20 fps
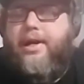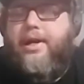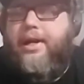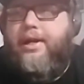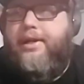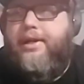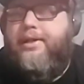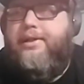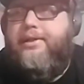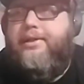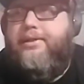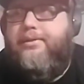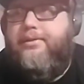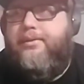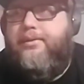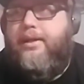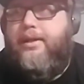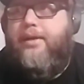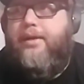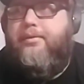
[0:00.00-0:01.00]
I
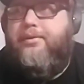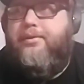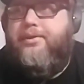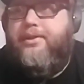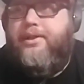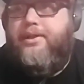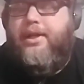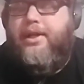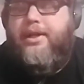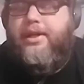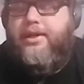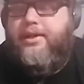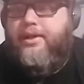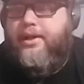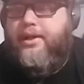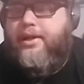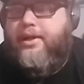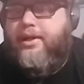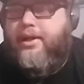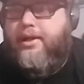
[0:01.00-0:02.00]
when I was a kid,
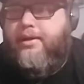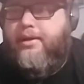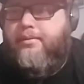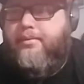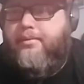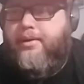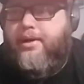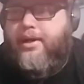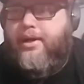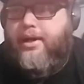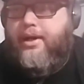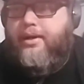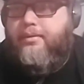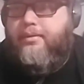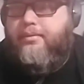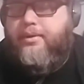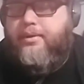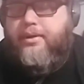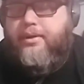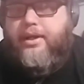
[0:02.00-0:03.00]
I
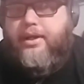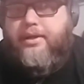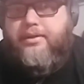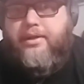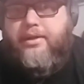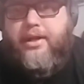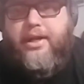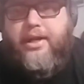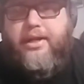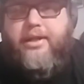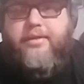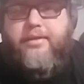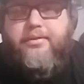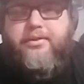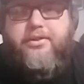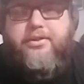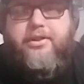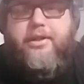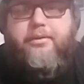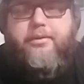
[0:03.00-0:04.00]
realized that I didn't give a
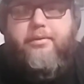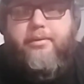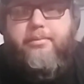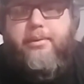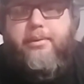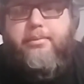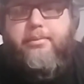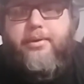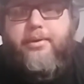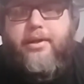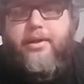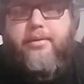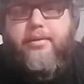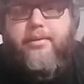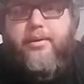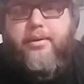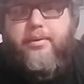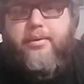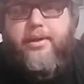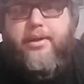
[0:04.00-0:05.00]
shit what people thought
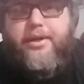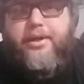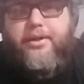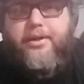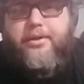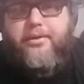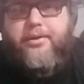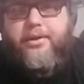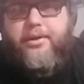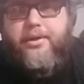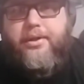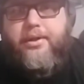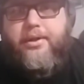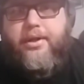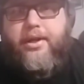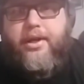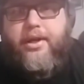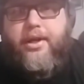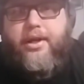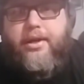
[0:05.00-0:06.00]
about what I do
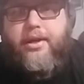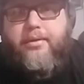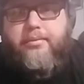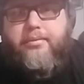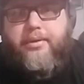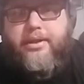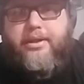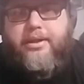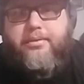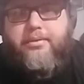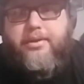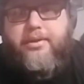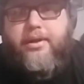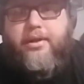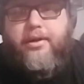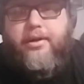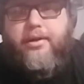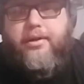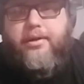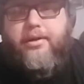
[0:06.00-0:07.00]
when it comes to
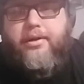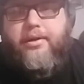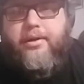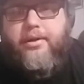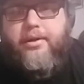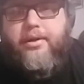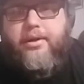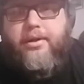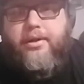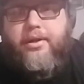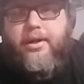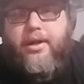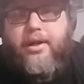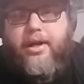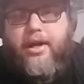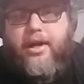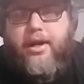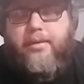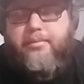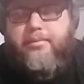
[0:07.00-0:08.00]
art,
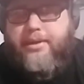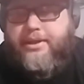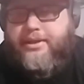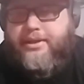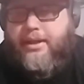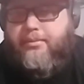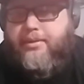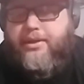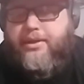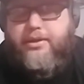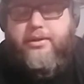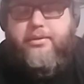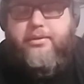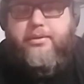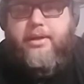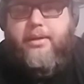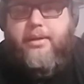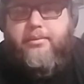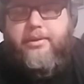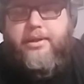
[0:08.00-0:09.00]
because I'm gonna do
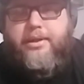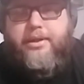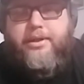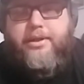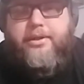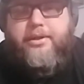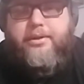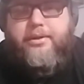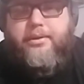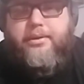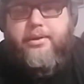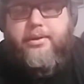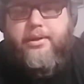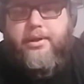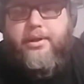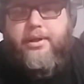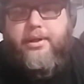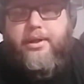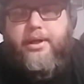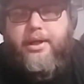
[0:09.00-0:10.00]
what I'm gonna do,
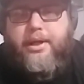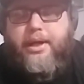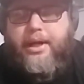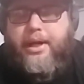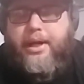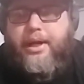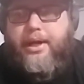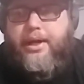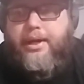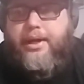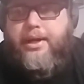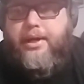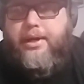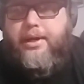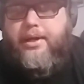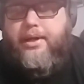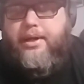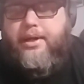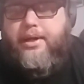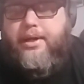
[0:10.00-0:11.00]
and
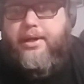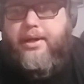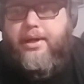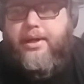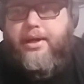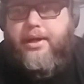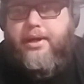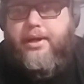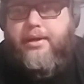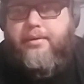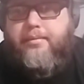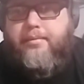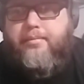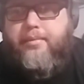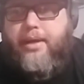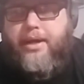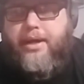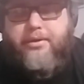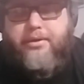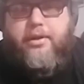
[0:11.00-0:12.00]

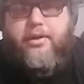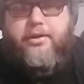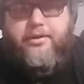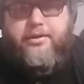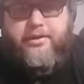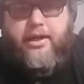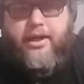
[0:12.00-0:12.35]
as long as